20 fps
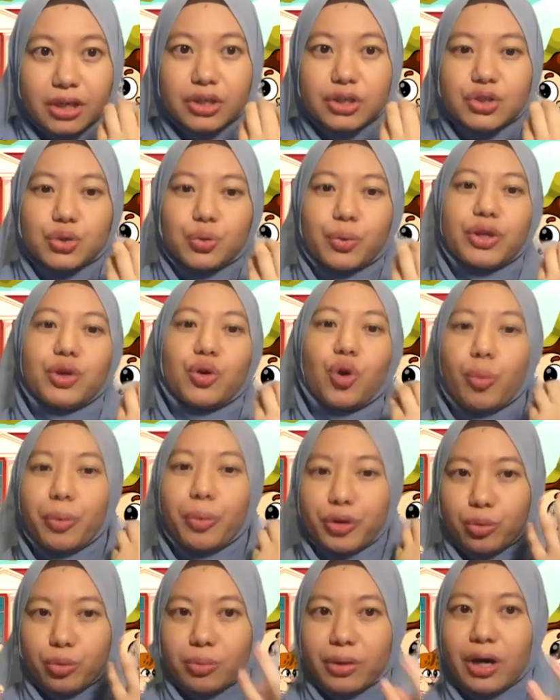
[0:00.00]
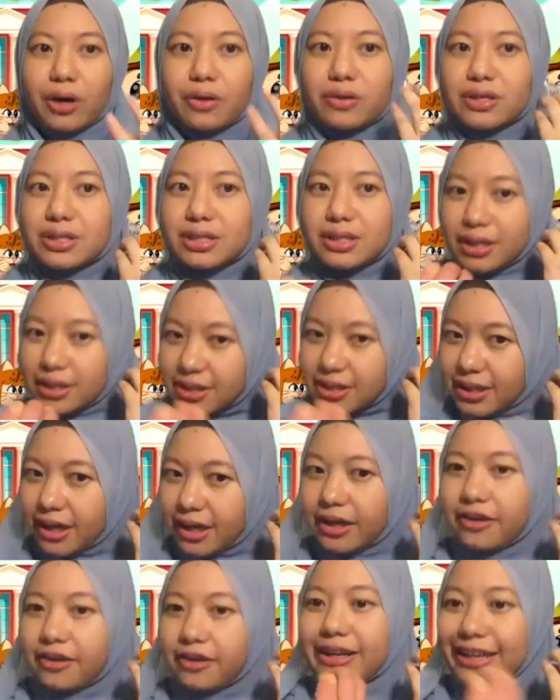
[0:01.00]
So when you open your mouth, you start
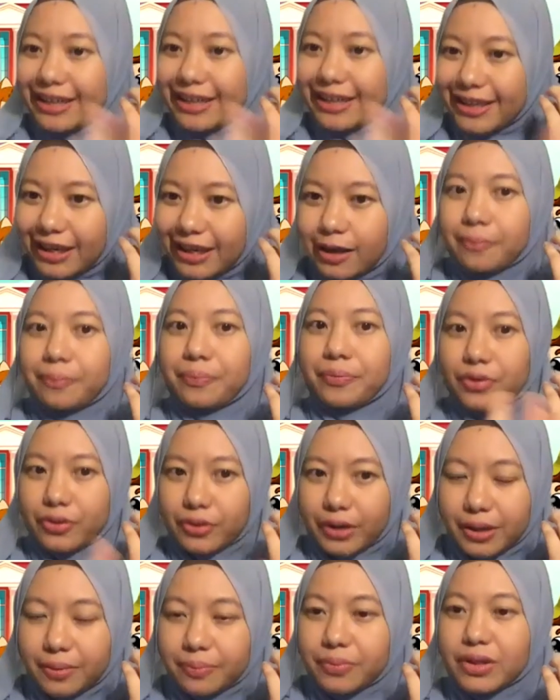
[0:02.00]
hearing clicking, right?